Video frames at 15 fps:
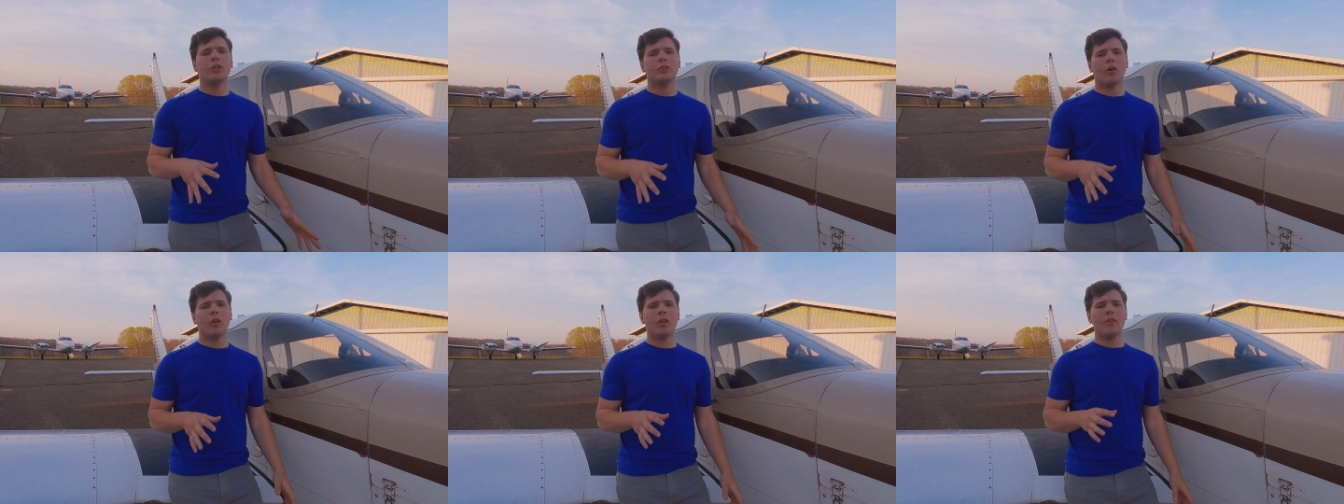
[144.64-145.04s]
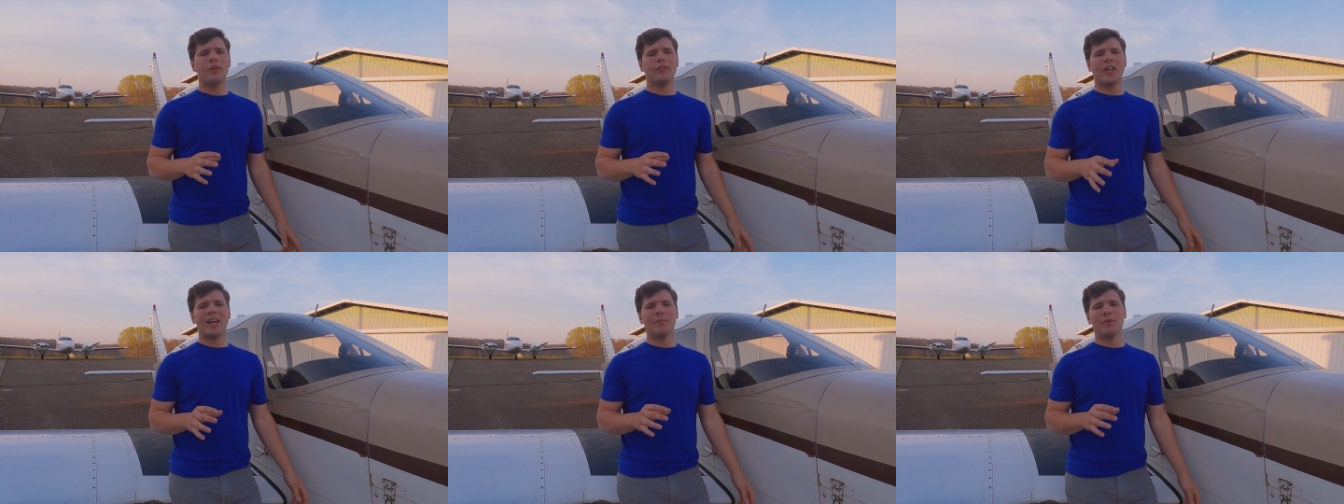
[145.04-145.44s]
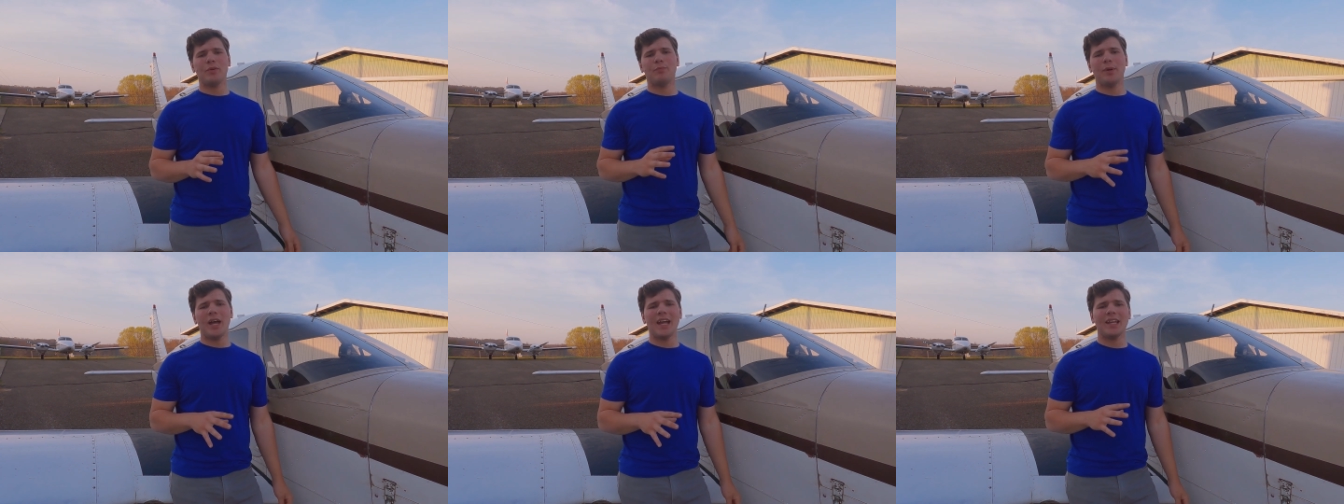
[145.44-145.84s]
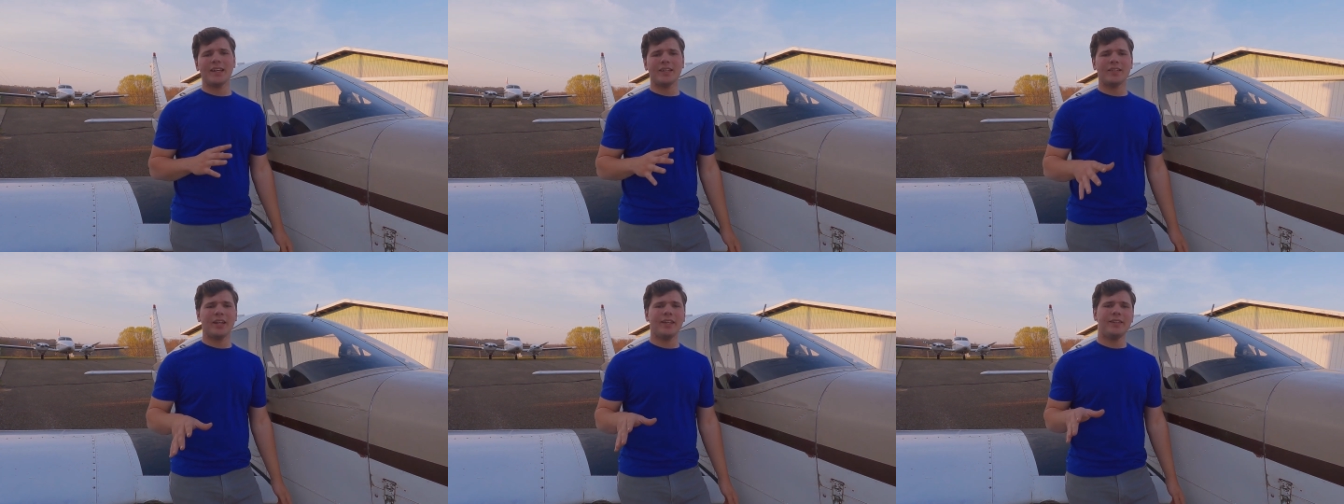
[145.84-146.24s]
So all of this happened back
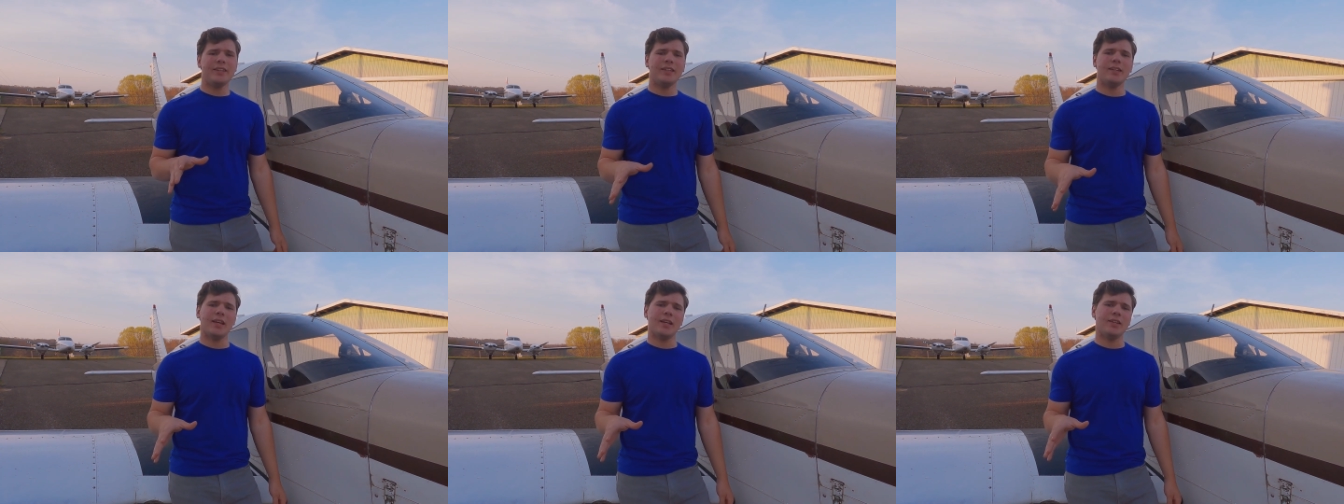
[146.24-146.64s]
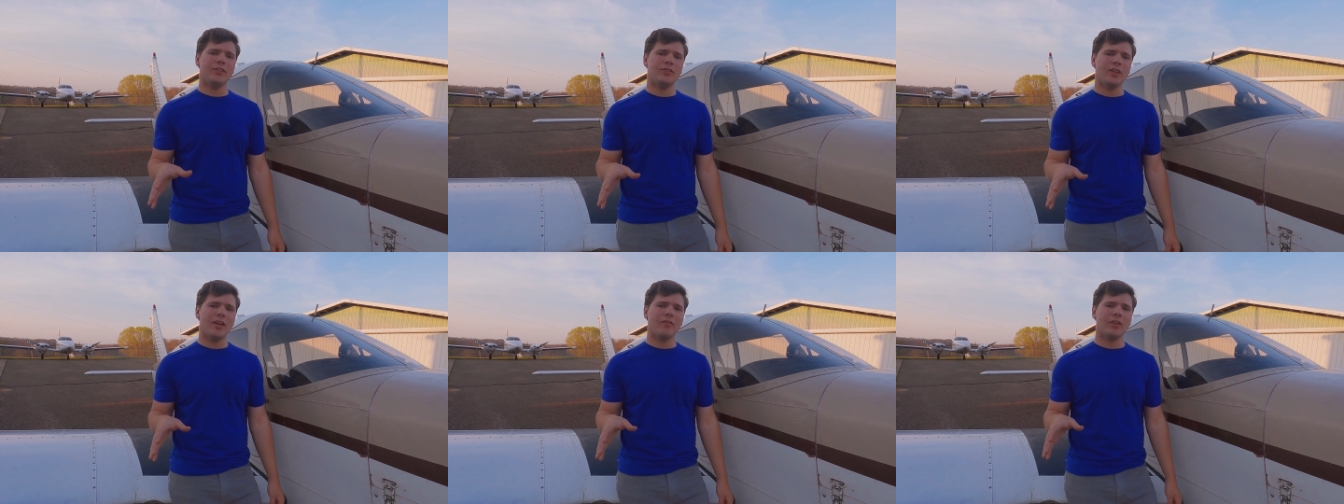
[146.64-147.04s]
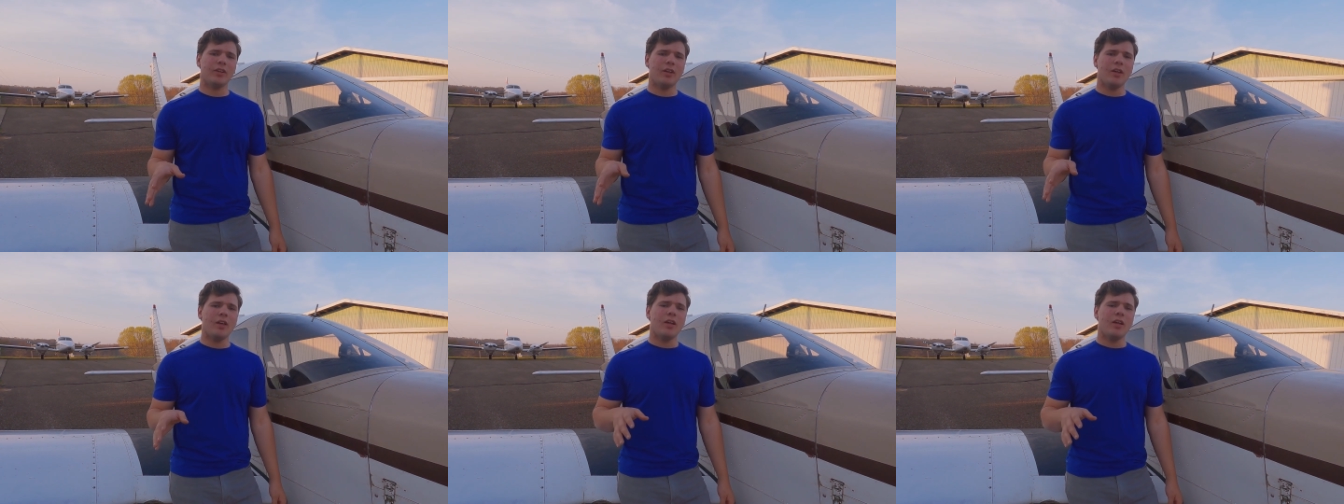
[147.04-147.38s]
in 1987.